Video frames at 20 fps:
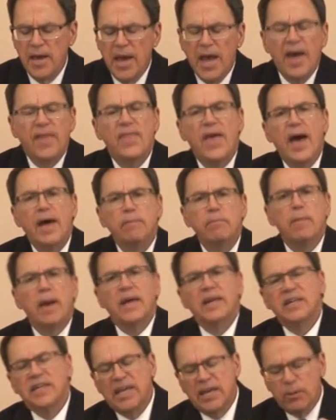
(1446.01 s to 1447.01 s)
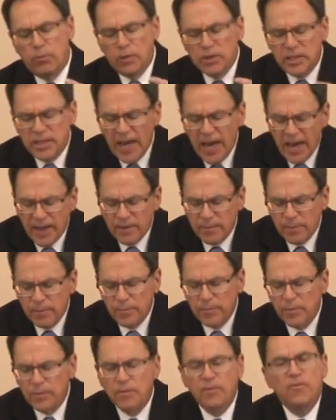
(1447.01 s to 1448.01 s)
and that meant he would yet
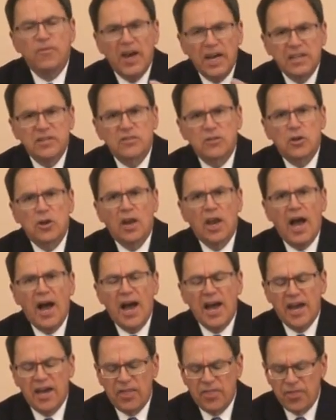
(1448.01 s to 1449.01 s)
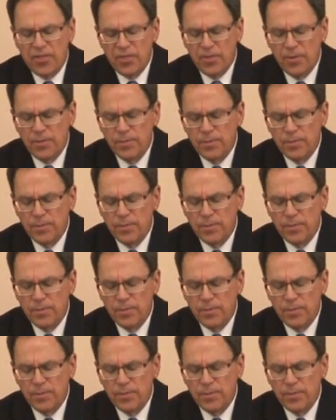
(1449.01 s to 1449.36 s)
face Goliath.